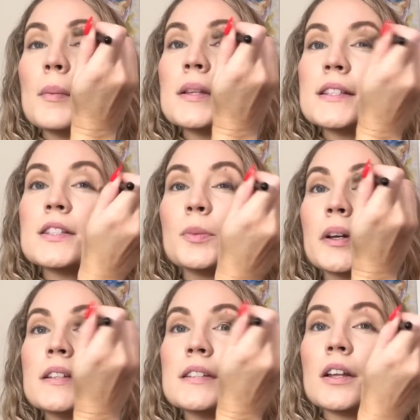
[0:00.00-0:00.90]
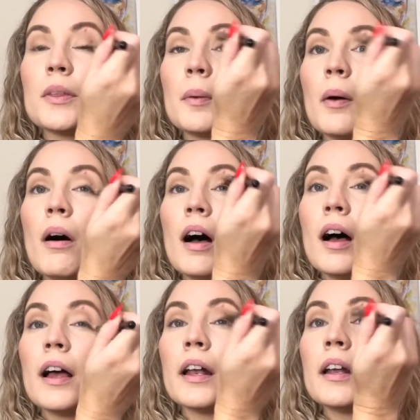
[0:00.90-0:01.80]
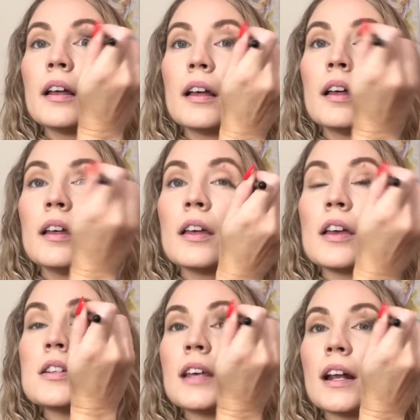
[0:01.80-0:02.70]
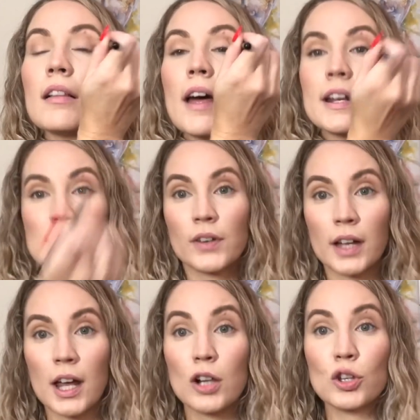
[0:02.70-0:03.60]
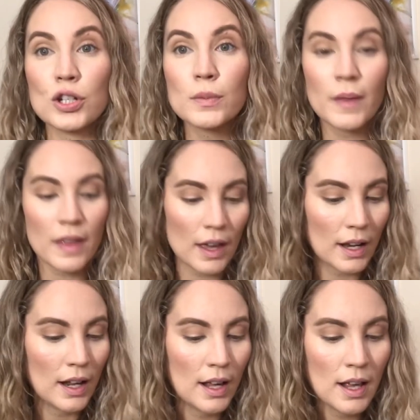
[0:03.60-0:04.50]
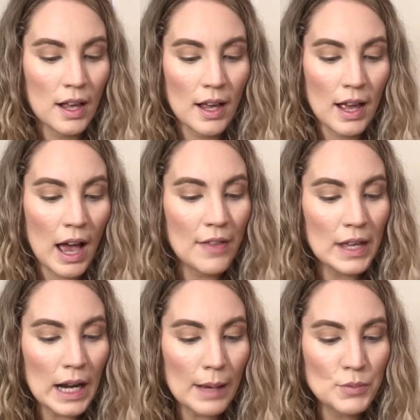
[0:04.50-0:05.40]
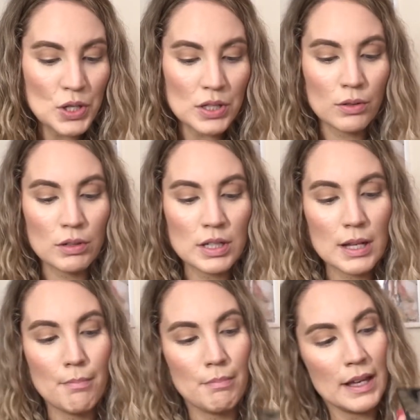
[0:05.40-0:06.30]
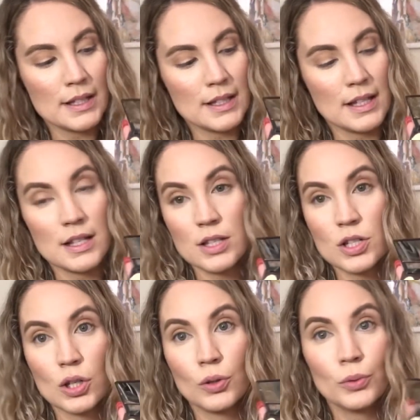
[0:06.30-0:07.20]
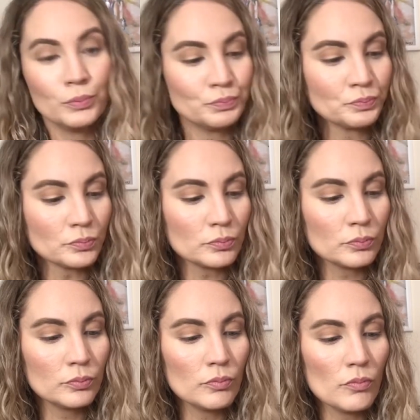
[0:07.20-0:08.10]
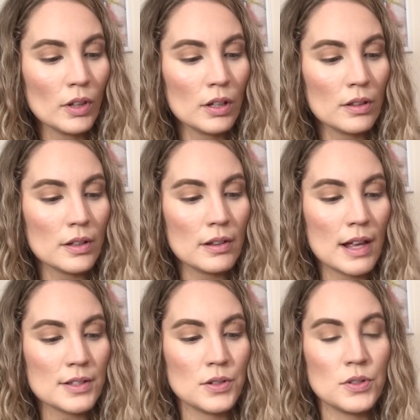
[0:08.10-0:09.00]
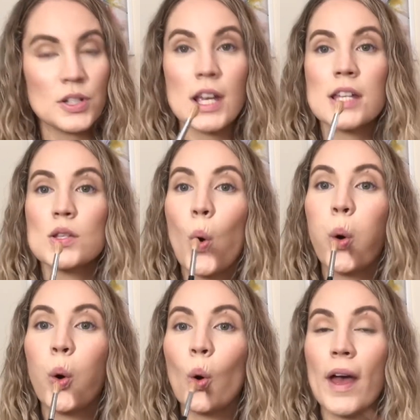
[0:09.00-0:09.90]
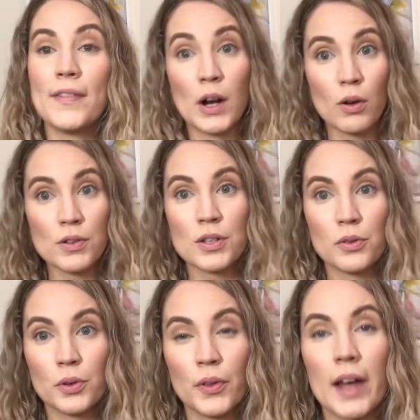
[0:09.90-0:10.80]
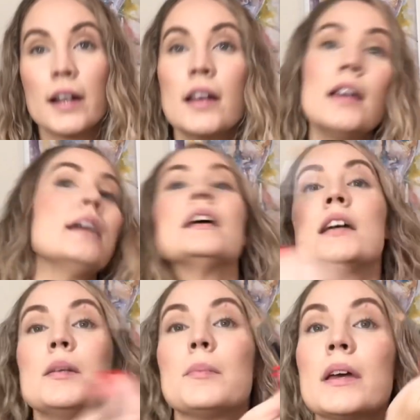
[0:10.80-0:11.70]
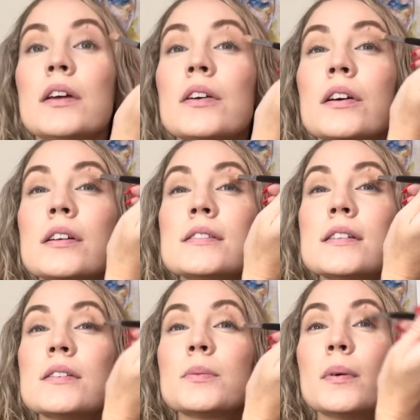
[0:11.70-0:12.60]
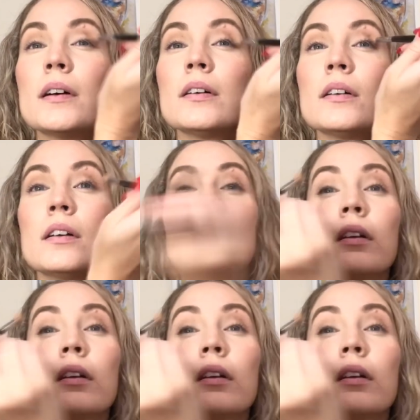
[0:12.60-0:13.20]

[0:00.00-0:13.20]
It's super easy to throw on, can get a lot of different kind of looks with it. And then I'm just going to mix these two, the last 2 shades, and then also throw that in my crease as well.